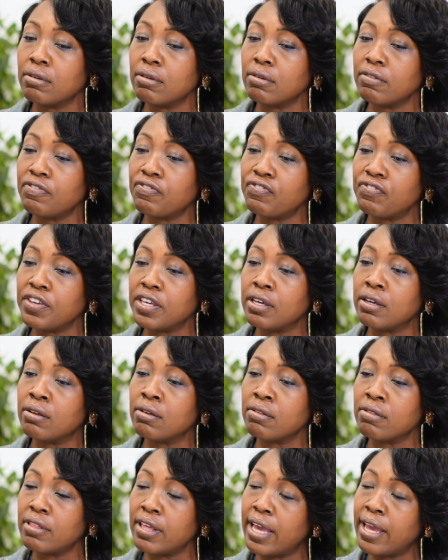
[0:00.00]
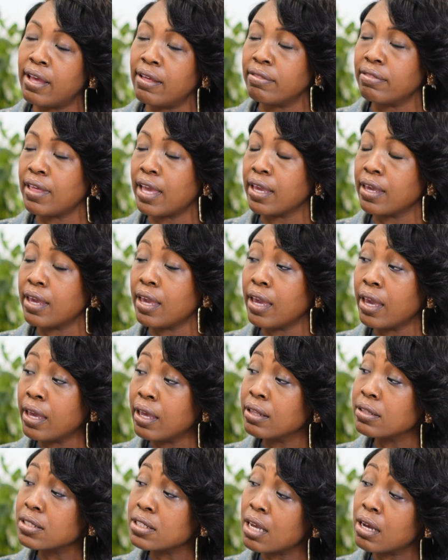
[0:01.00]
feel that they
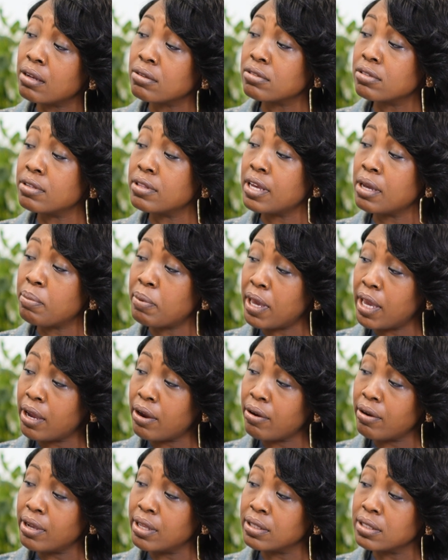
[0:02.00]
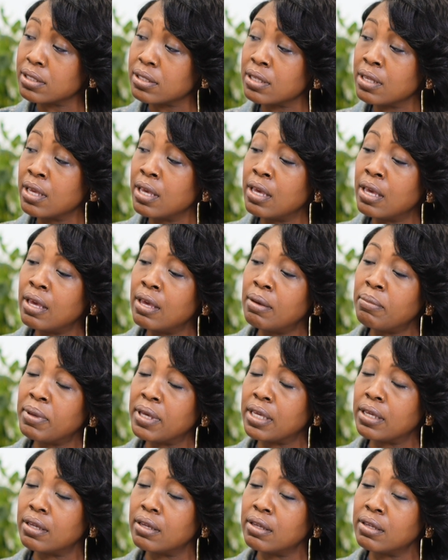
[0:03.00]
can't talk to their parents
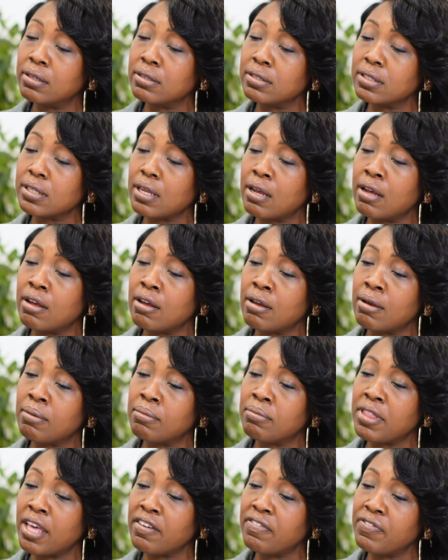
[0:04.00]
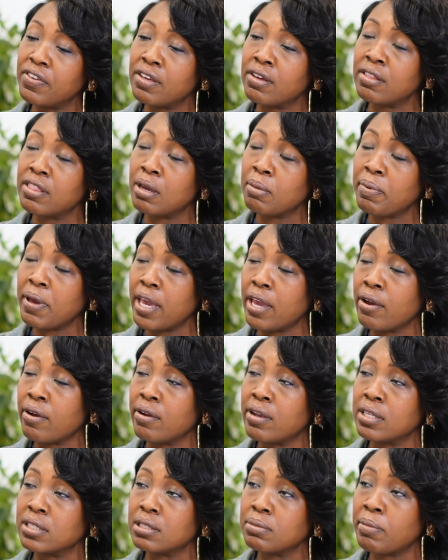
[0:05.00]
because they feel their
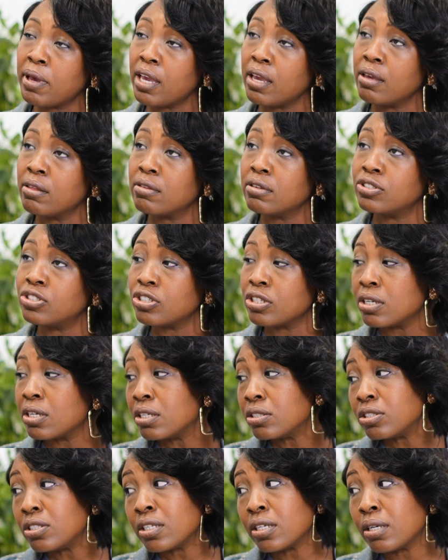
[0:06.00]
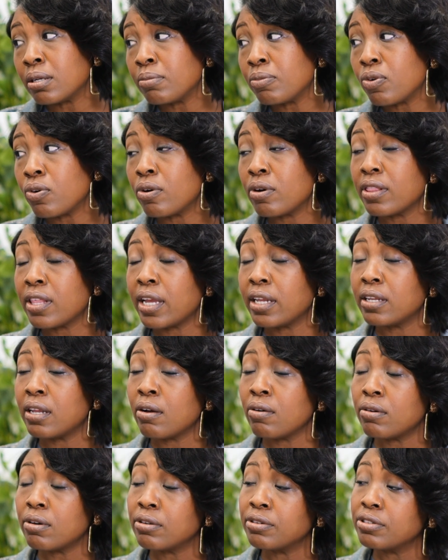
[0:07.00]
parents may either judge them or they
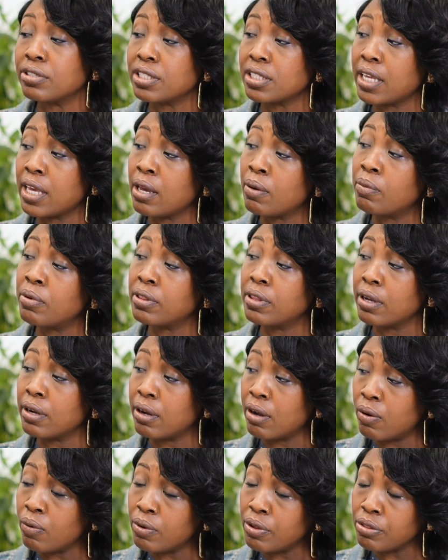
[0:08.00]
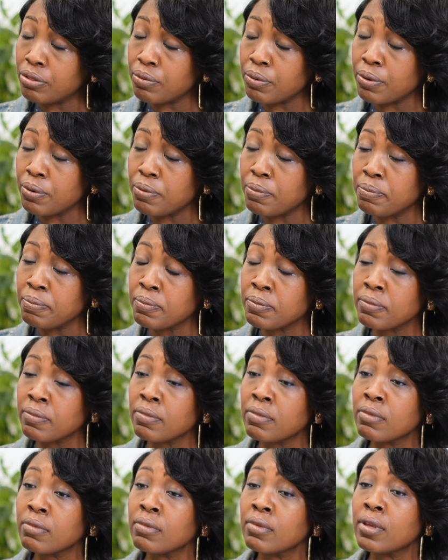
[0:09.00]
don't understand what they're going through.
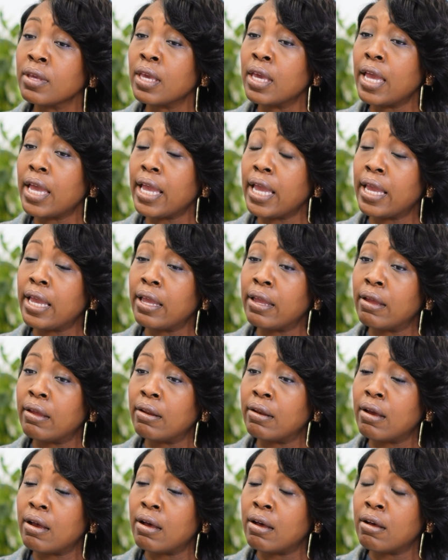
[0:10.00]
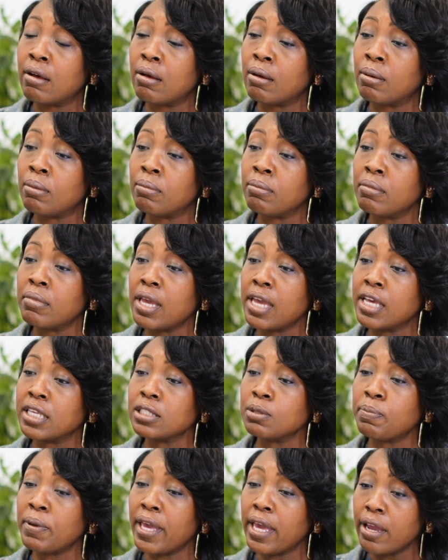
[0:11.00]
And
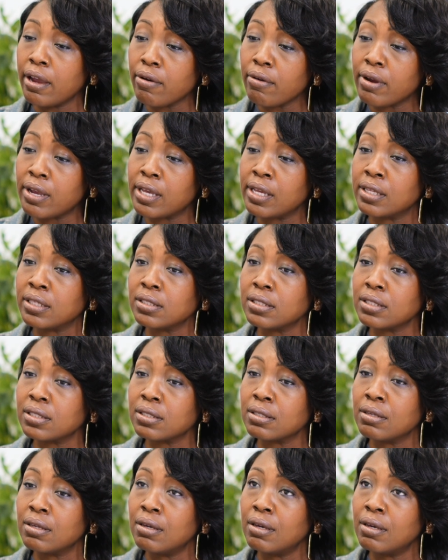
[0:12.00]
as parents